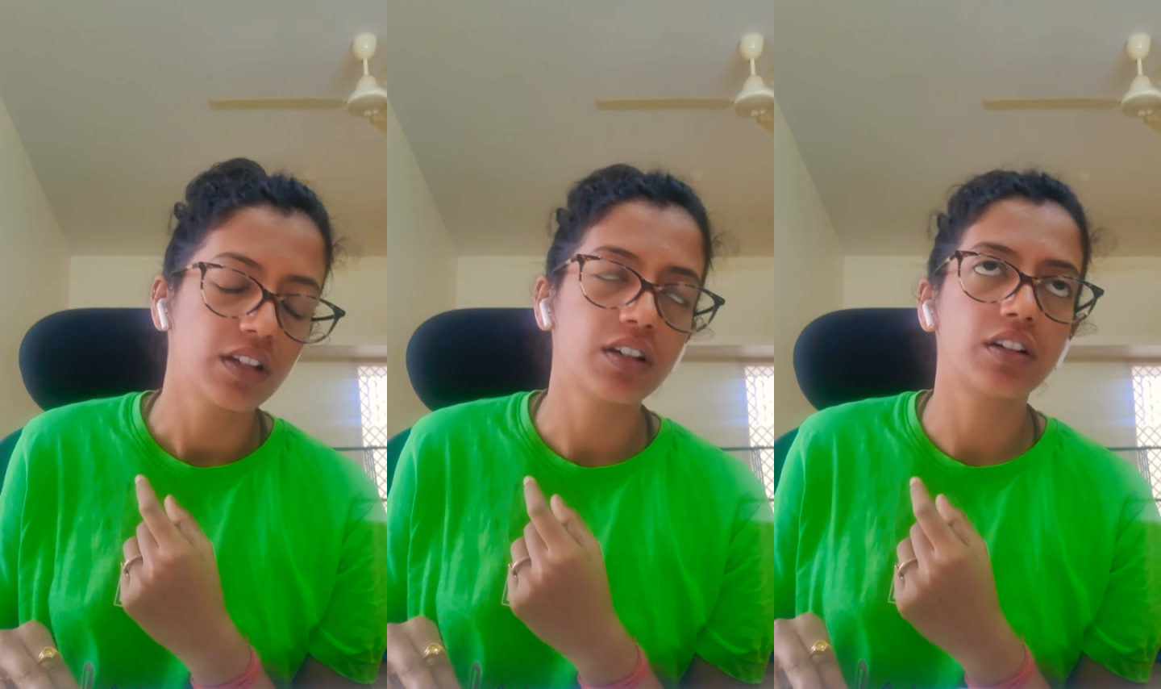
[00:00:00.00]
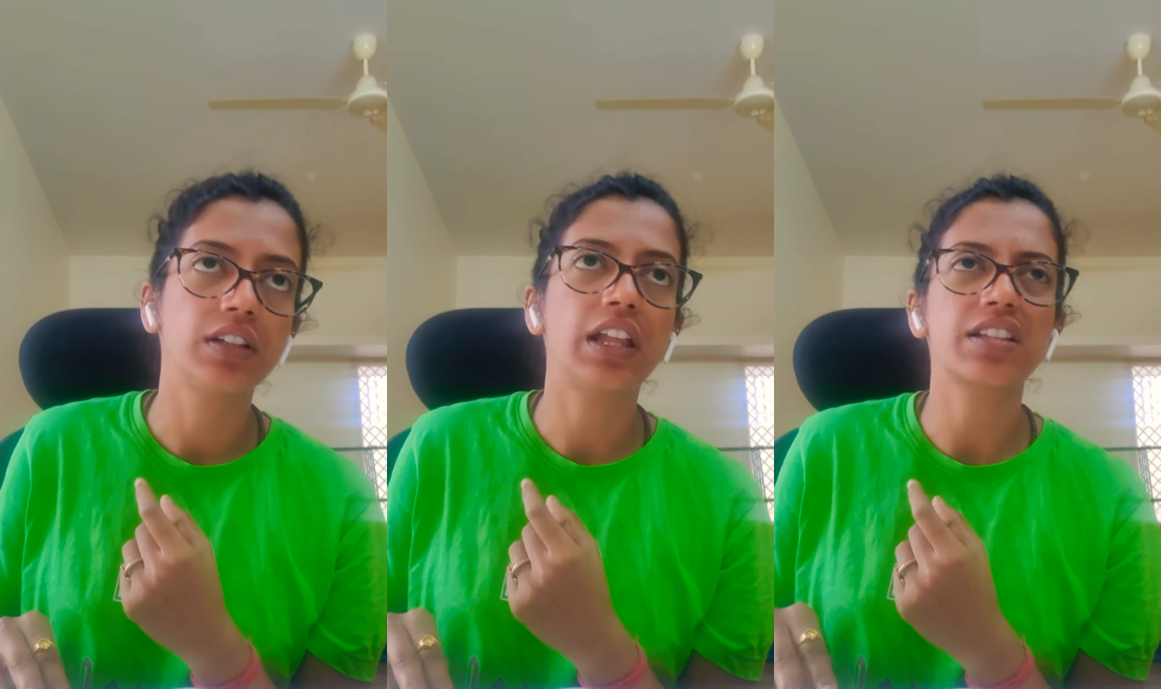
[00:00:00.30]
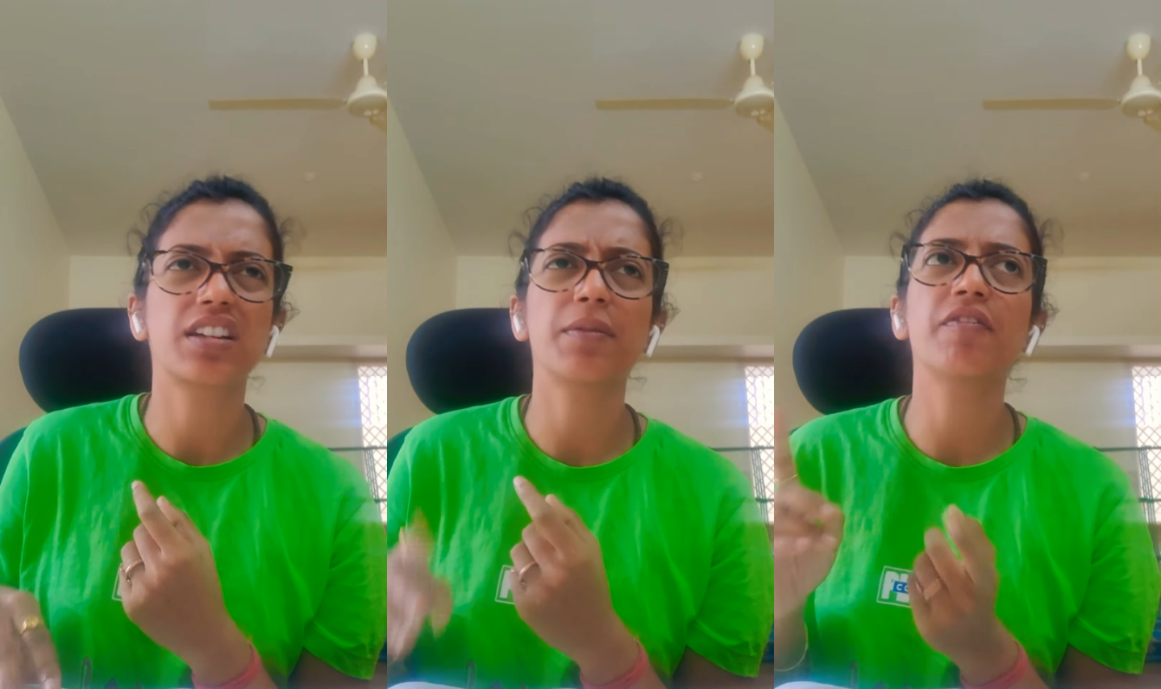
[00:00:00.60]

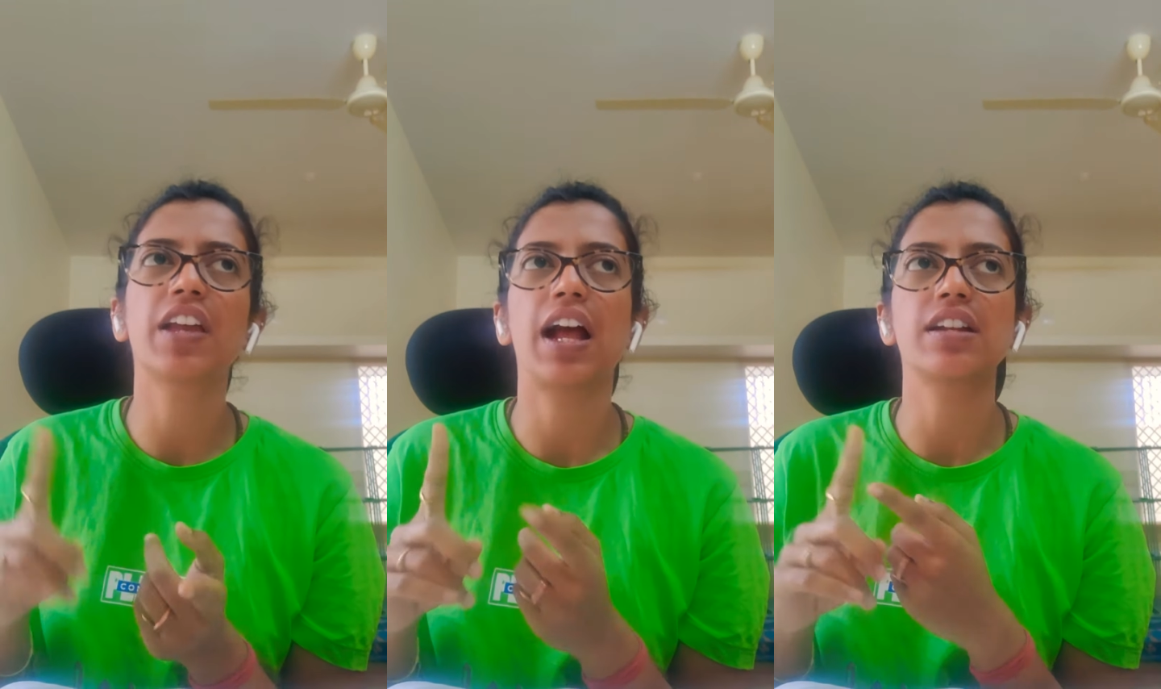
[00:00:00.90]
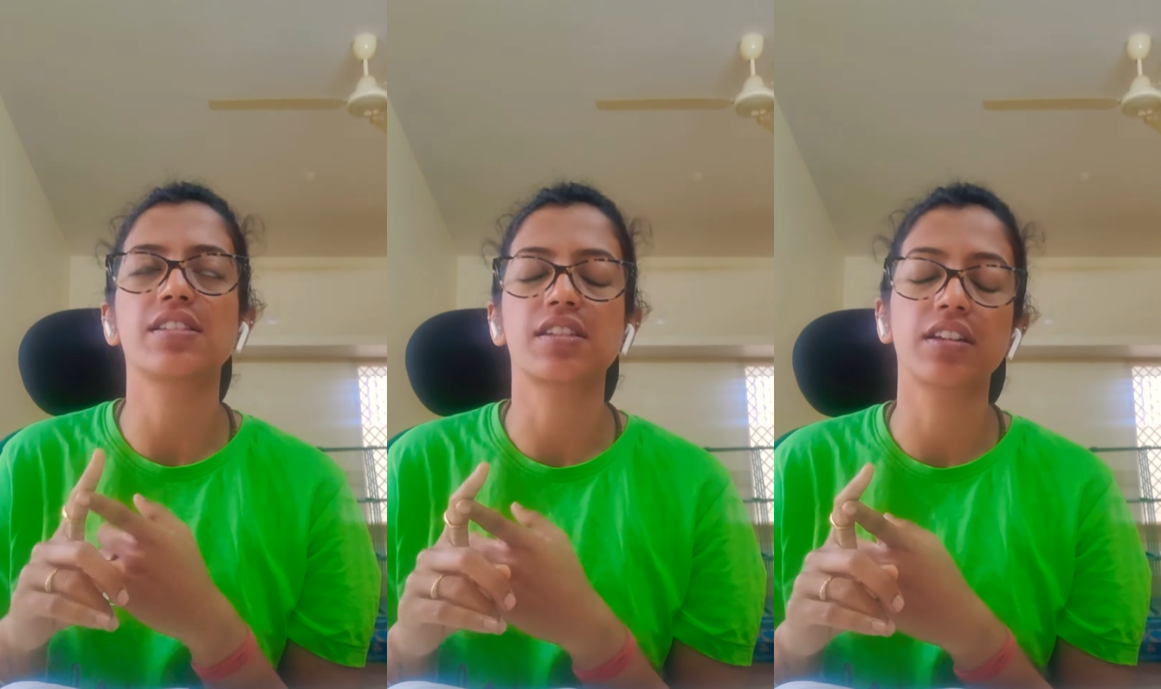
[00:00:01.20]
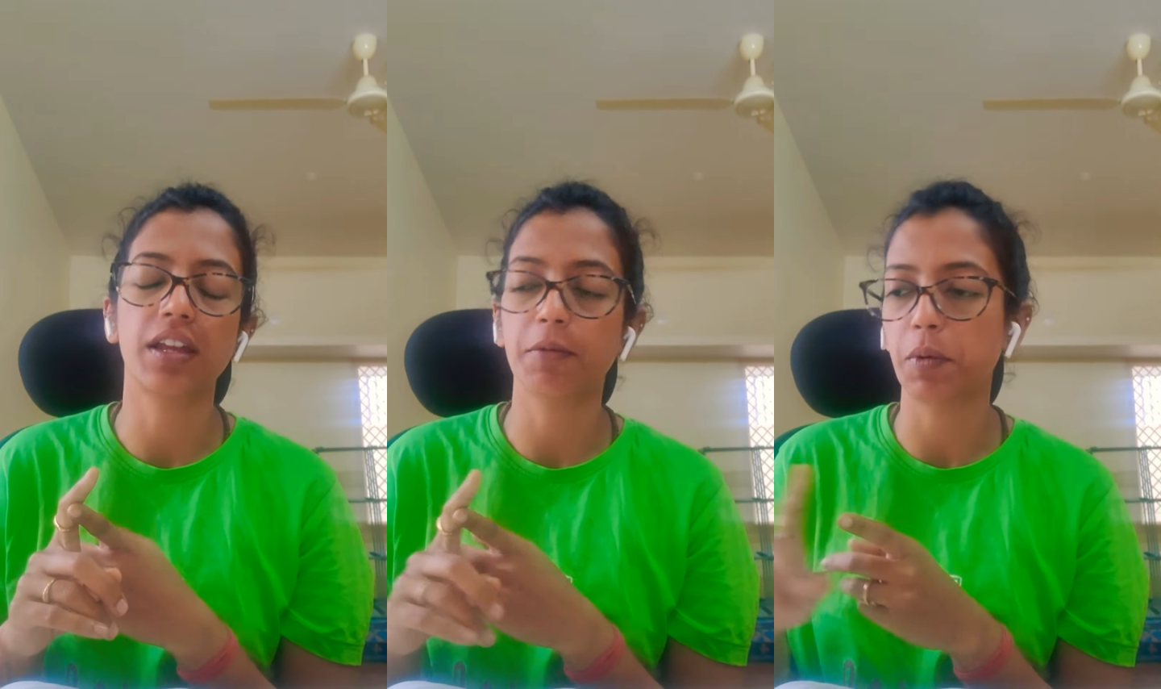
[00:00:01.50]
Last attempt we had just
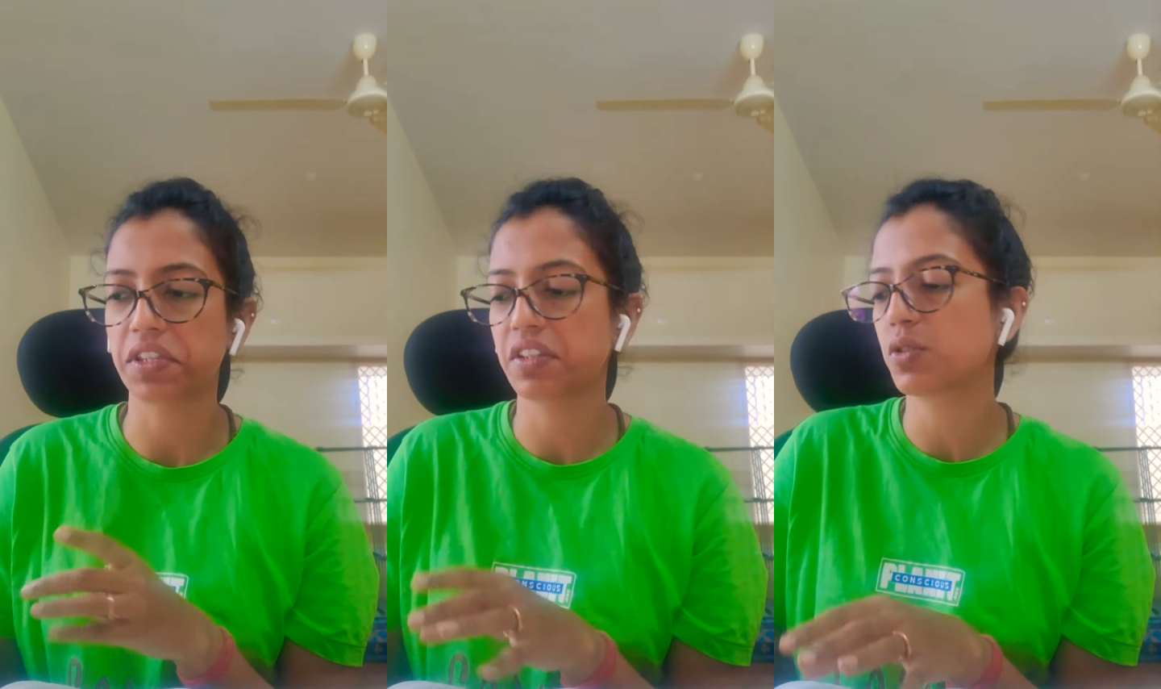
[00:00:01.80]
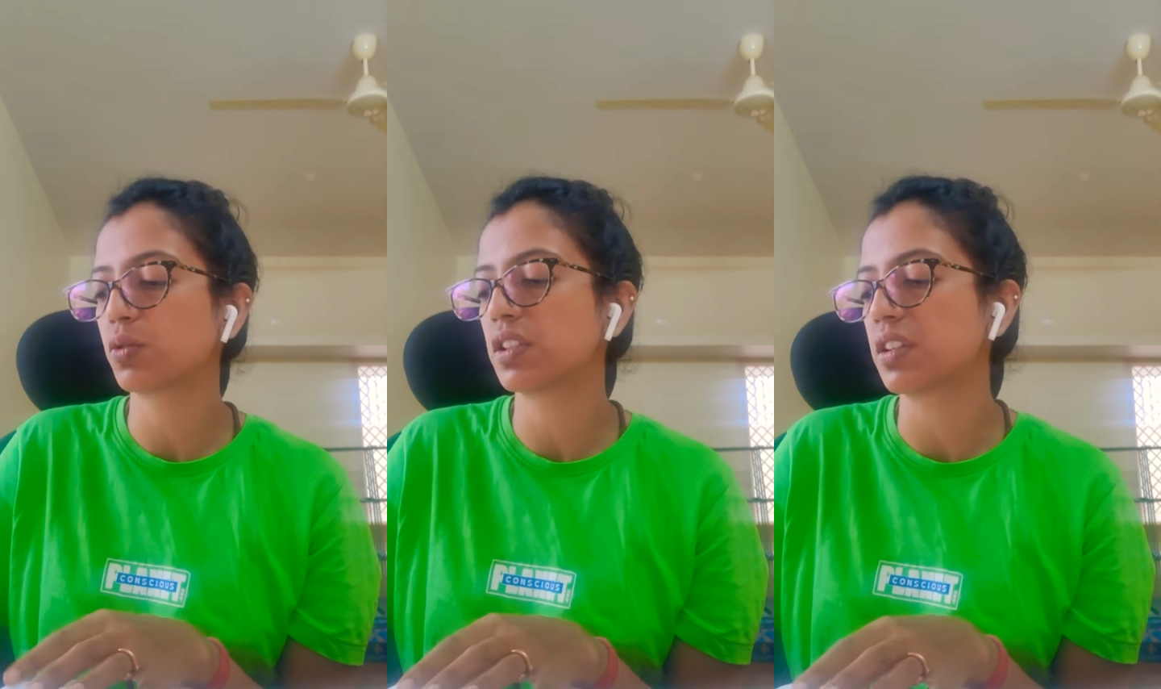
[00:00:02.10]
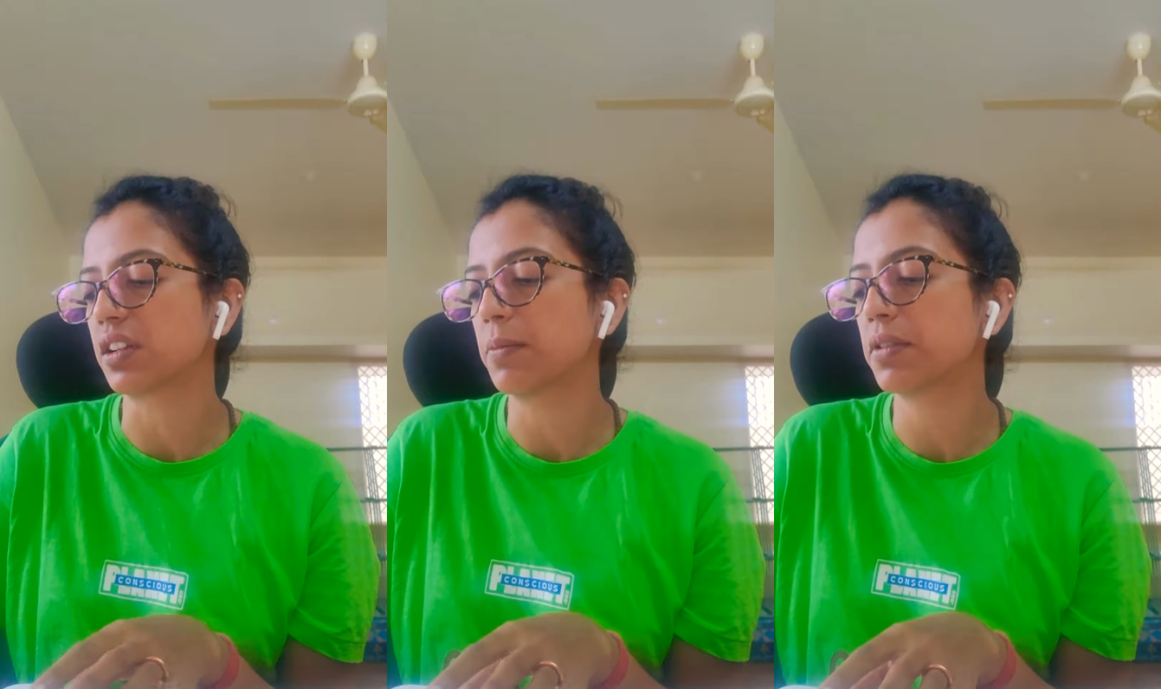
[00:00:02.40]
in time questions. So this
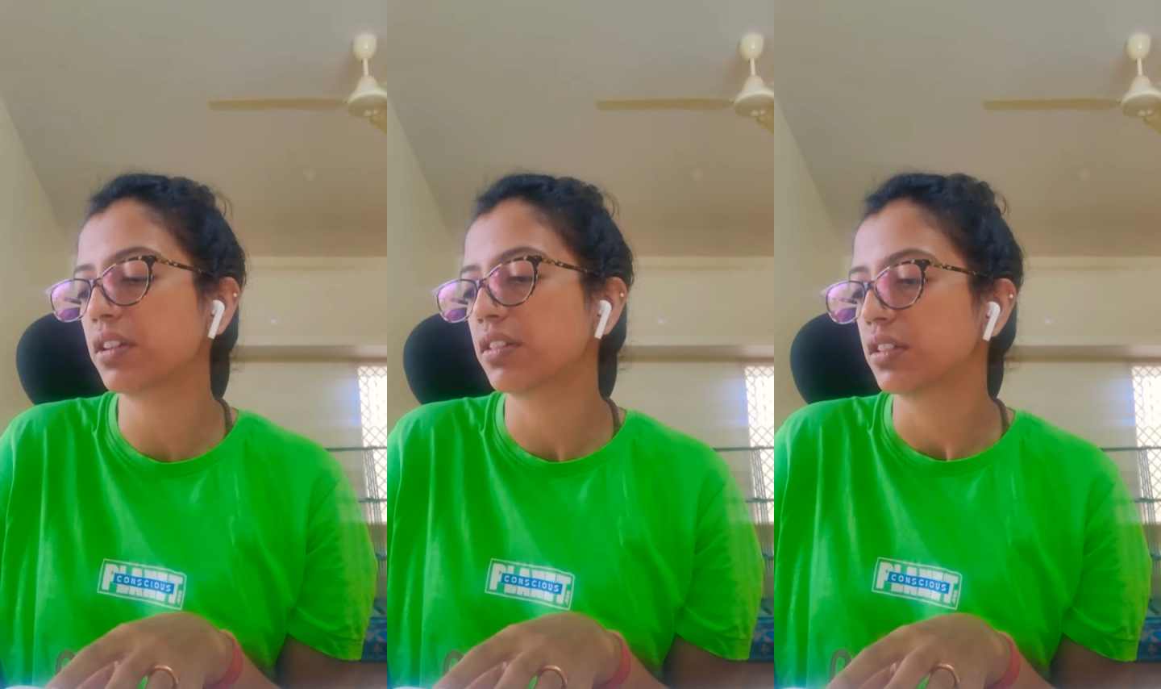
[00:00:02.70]
attempt